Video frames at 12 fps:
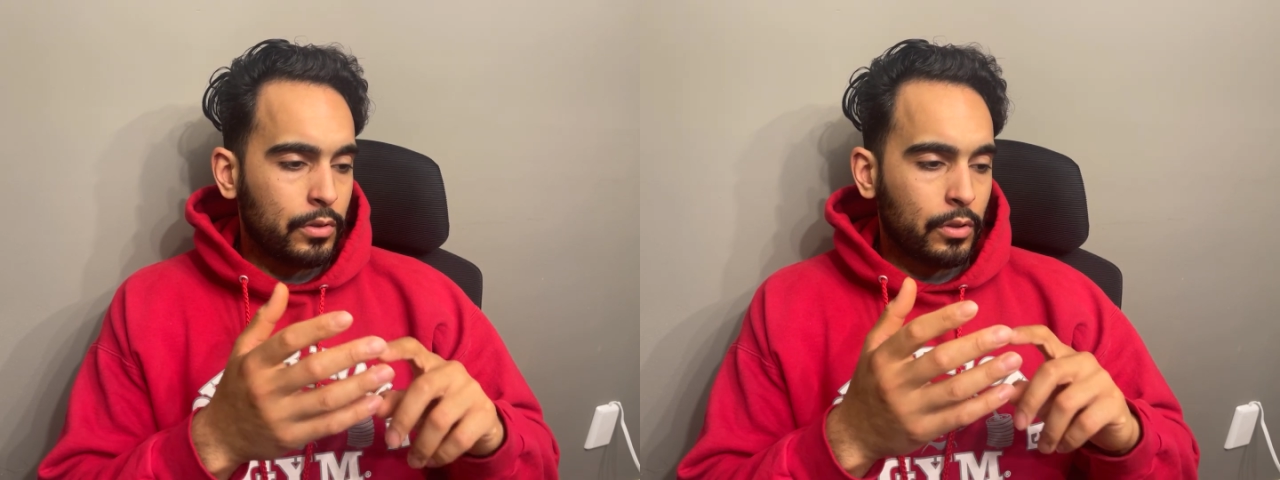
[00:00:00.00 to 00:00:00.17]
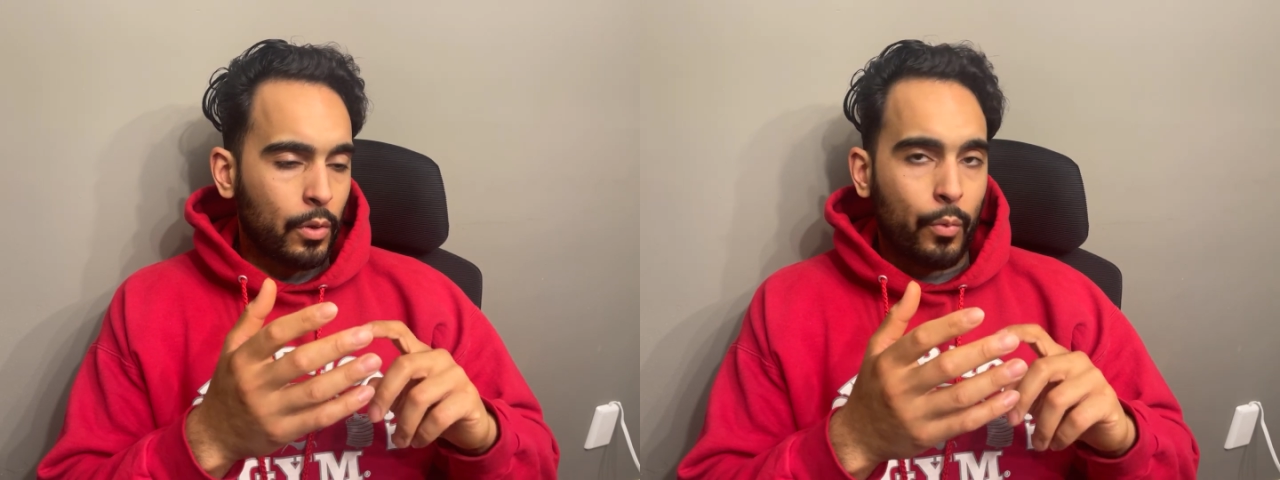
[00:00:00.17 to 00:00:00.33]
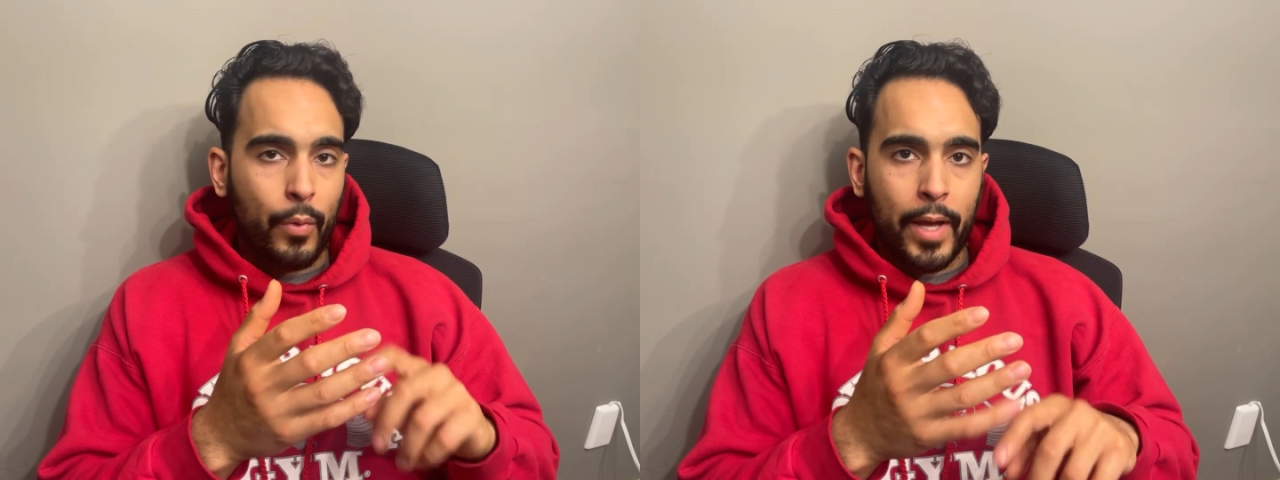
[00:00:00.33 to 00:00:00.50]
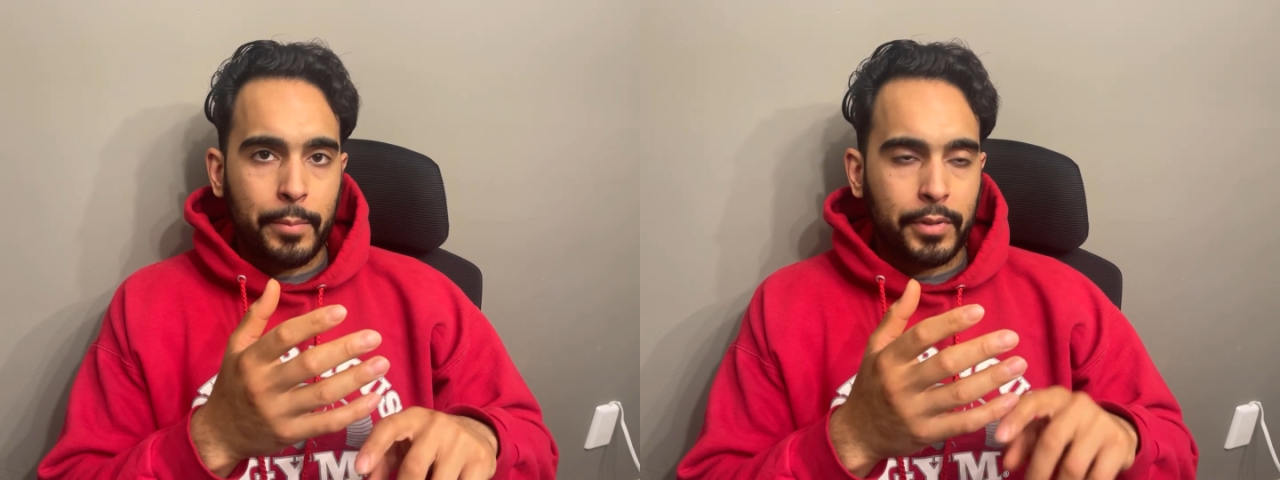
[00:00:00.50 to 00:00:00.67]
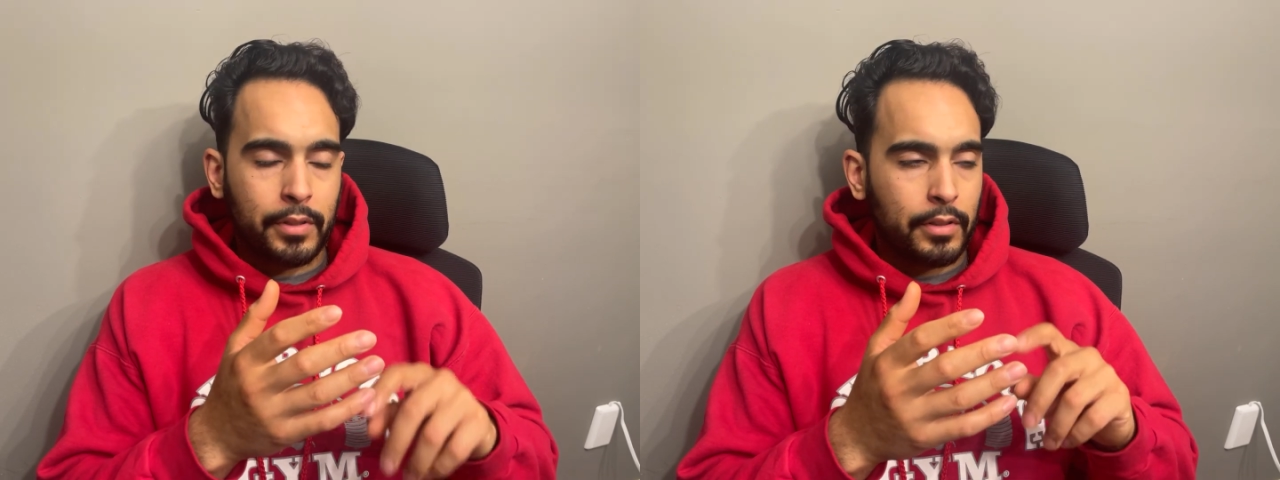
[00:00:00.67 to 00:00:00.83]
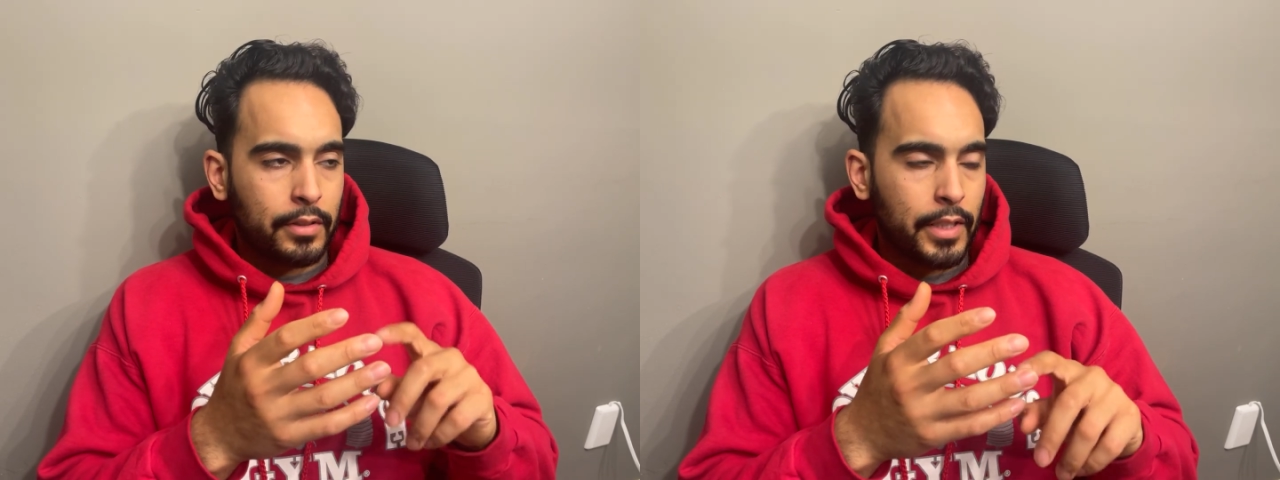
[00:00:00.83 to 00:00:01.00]
So
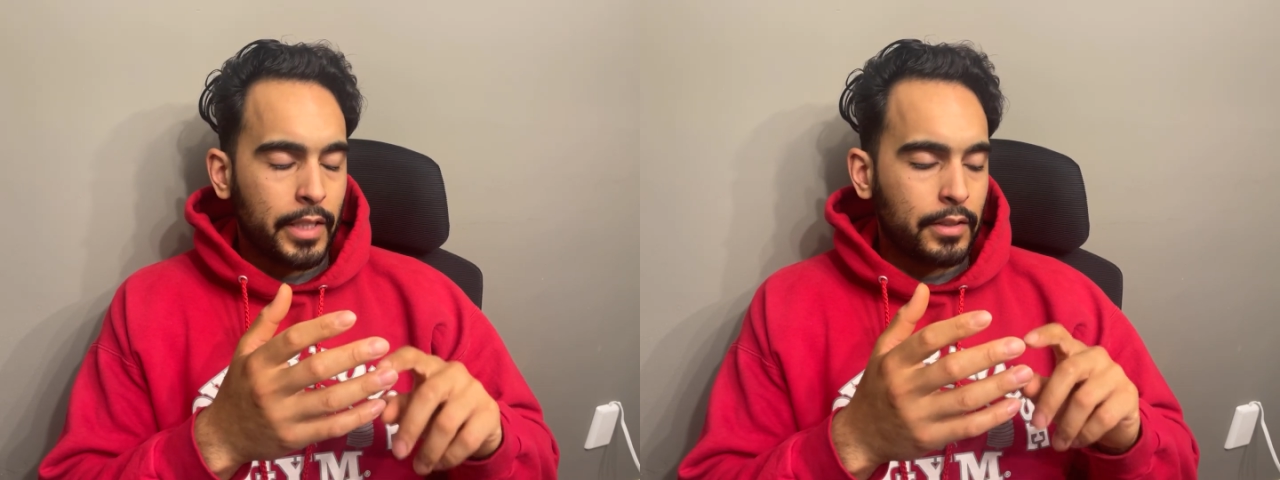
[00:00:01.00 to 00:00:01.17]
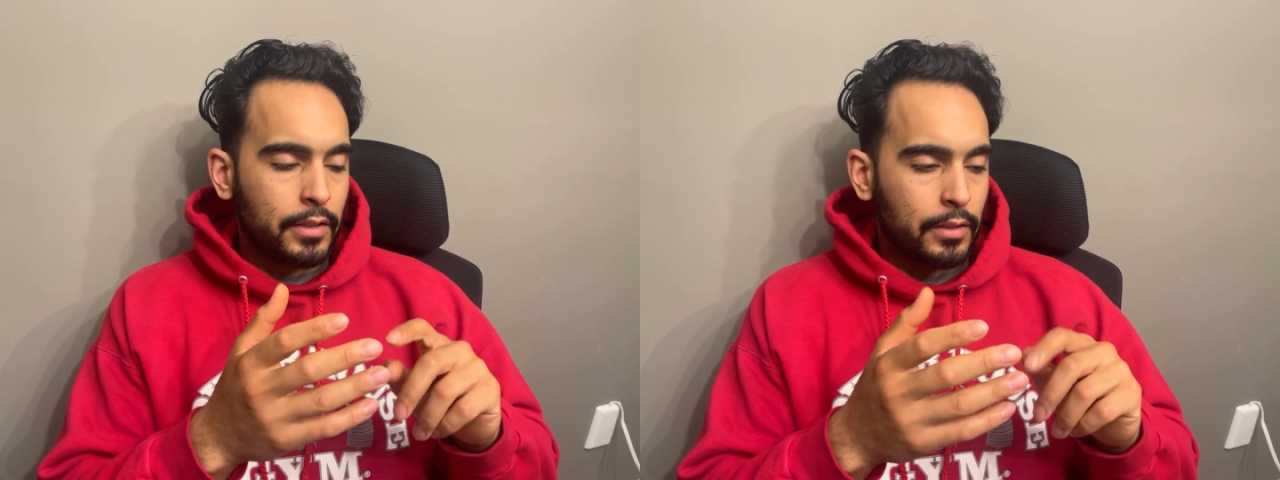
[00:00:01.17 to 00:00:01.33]
reps, sets,